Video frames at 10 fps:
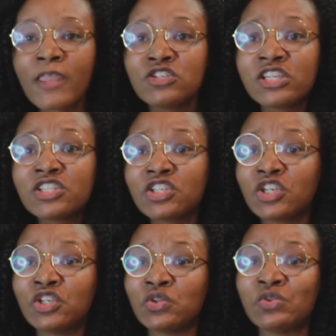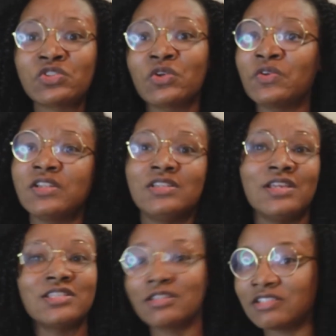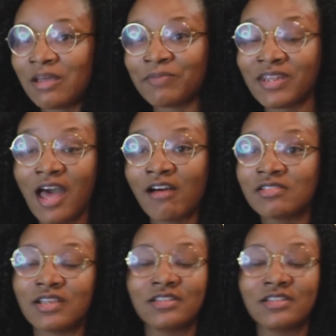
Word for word: just to use so until something else,